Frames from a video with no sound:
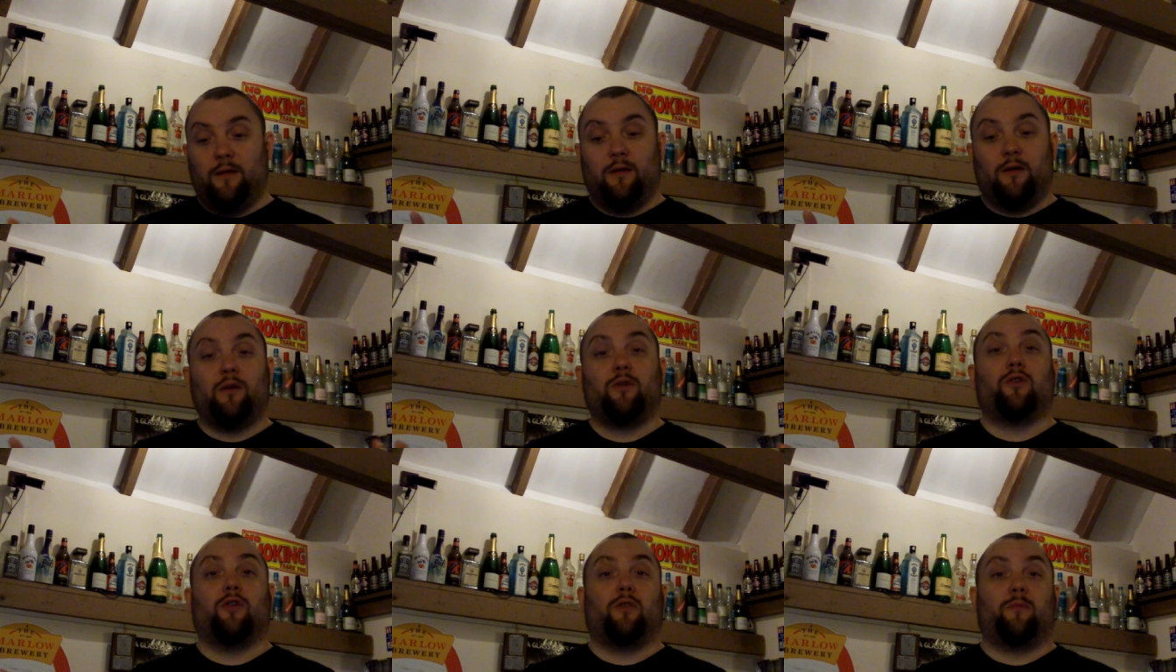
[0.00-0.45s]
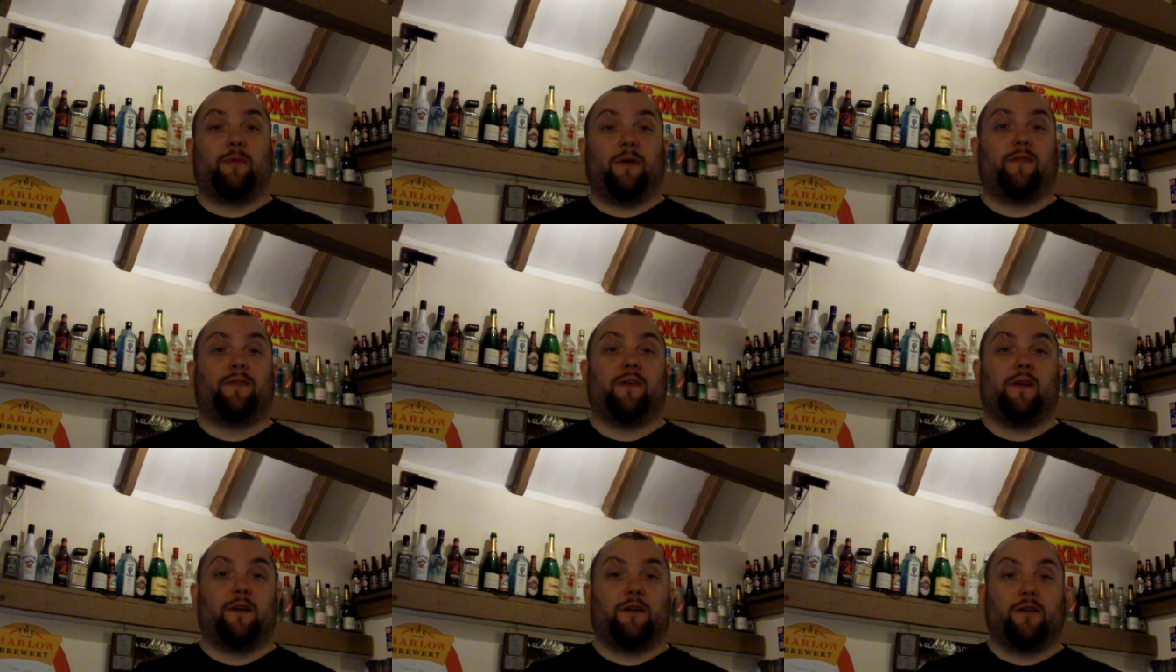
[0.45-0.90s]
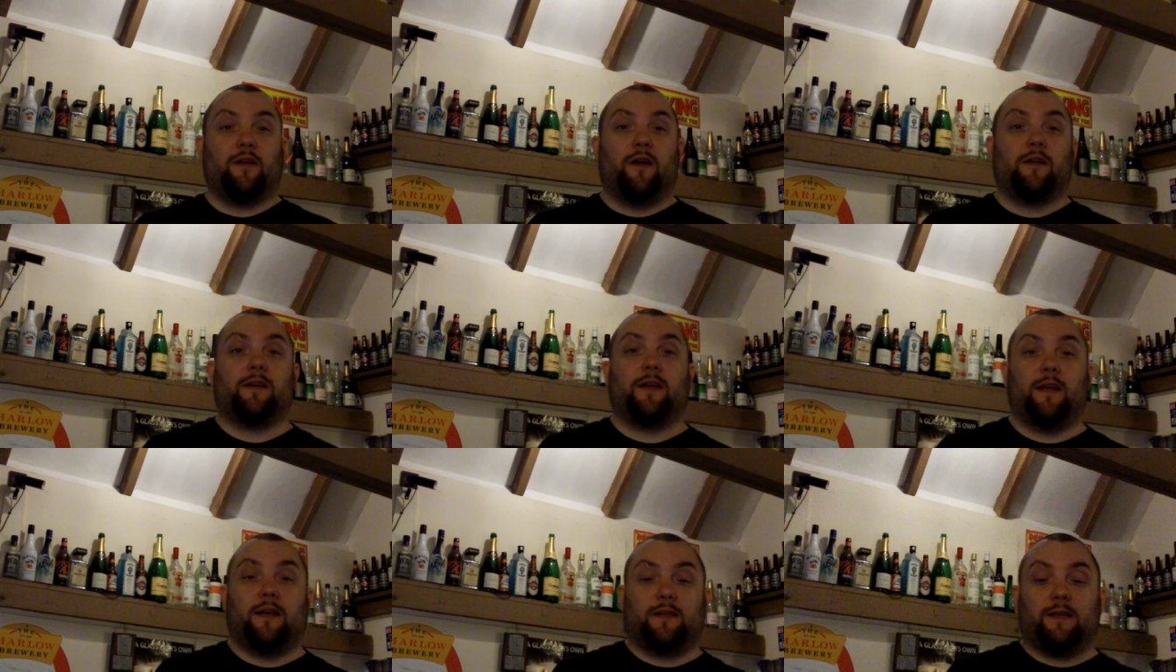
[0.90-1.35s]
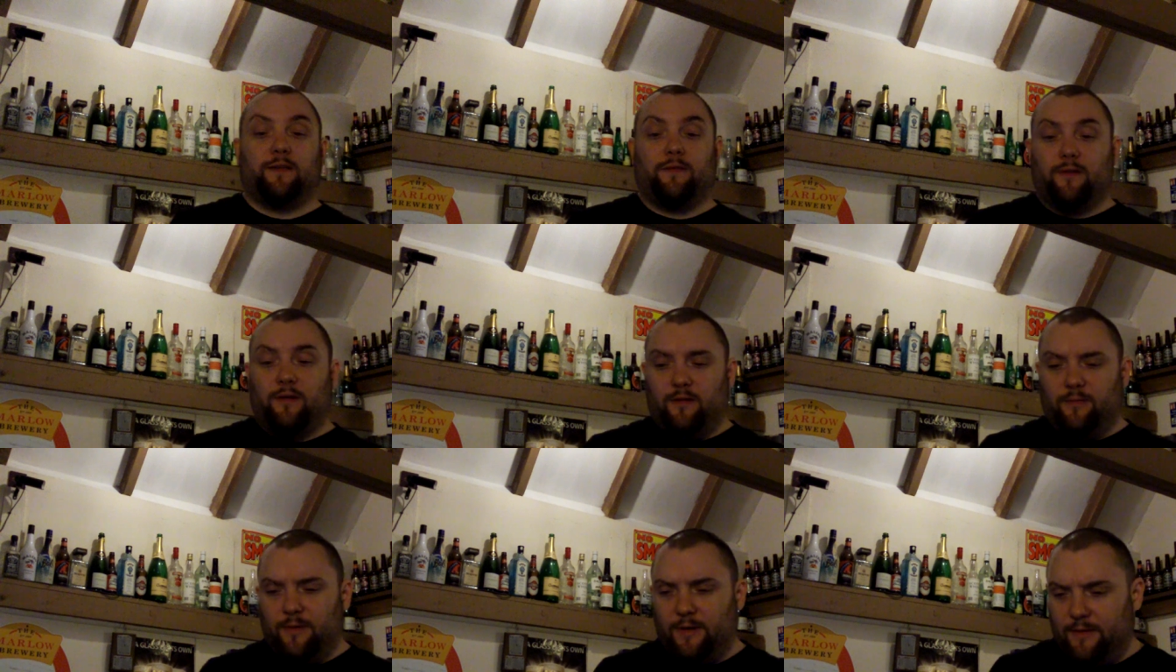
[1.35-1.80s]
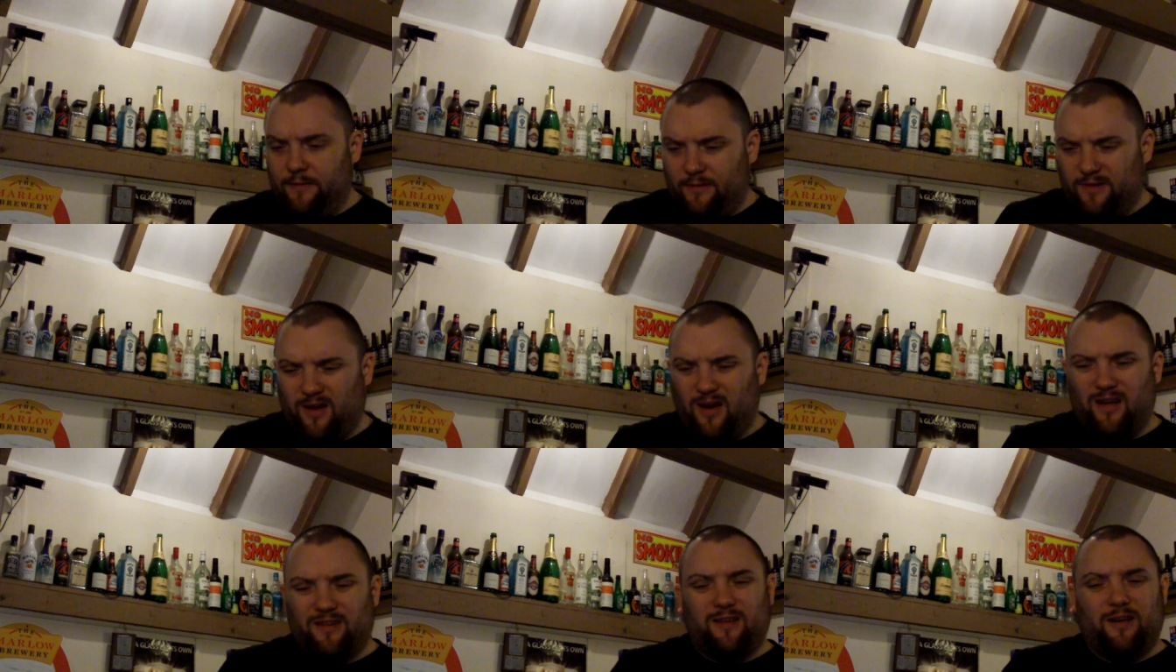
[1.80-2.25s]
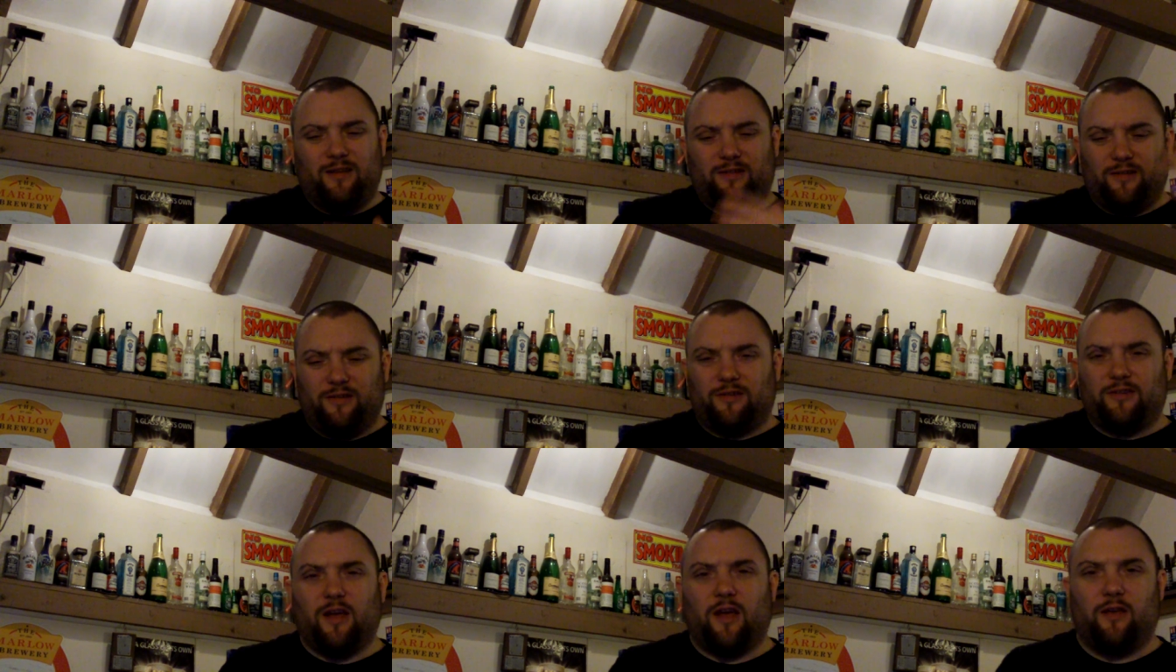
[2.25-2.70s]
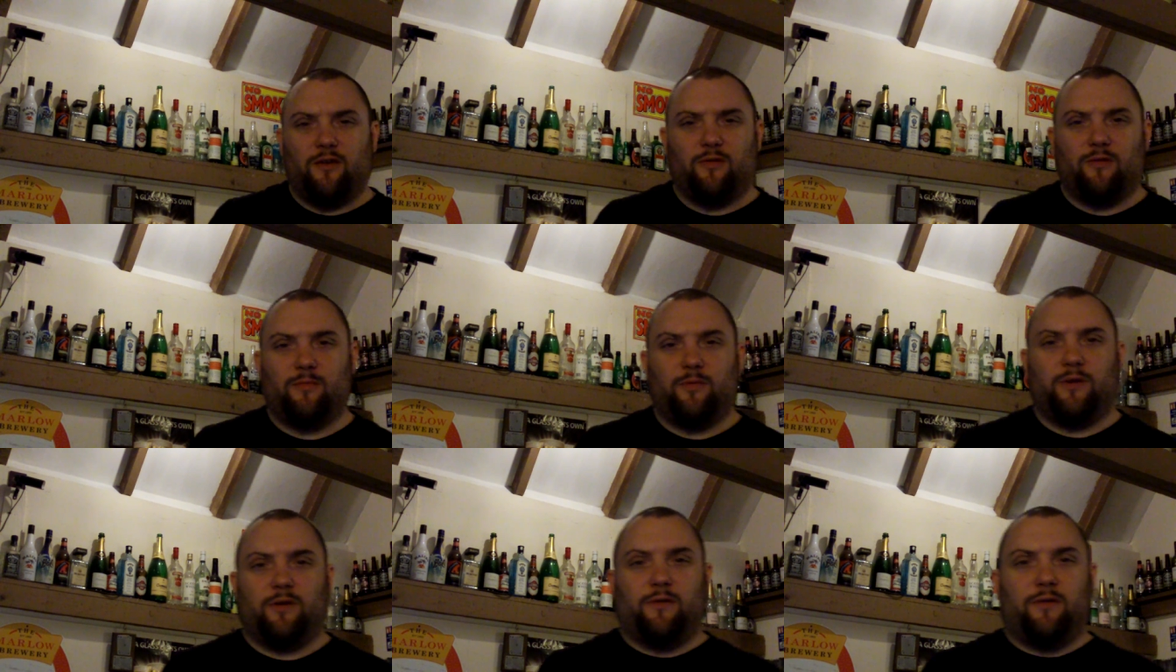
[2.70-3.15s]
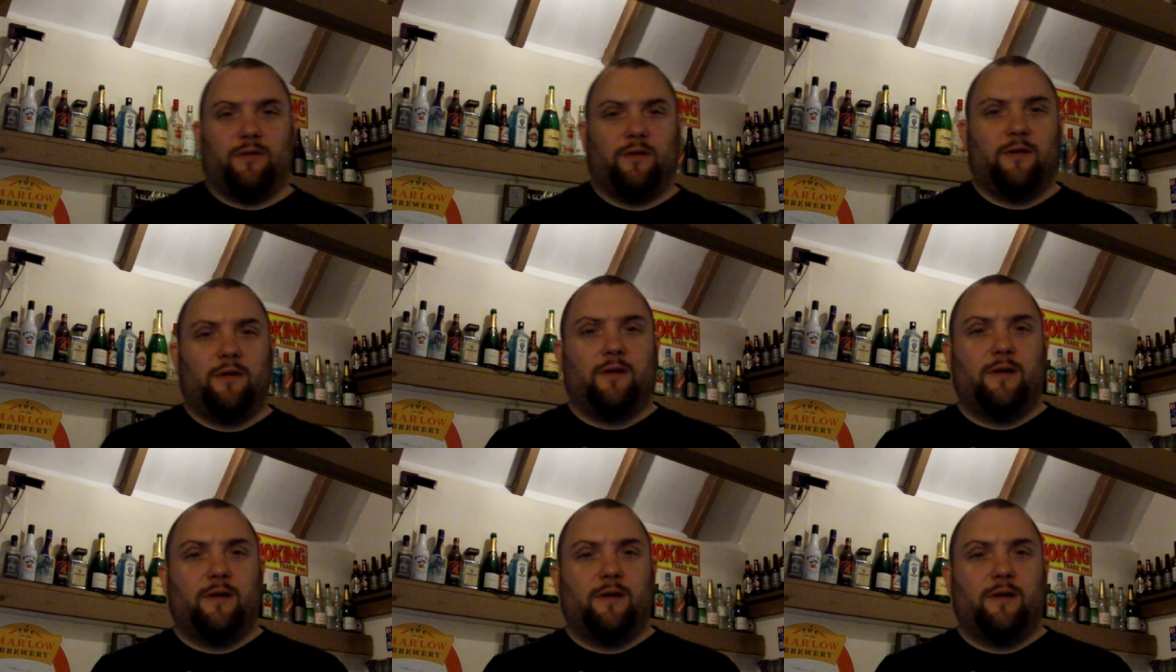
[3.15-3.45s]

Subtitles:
could be finished ideas, if you know what I mean. So I'll just show you them and you'll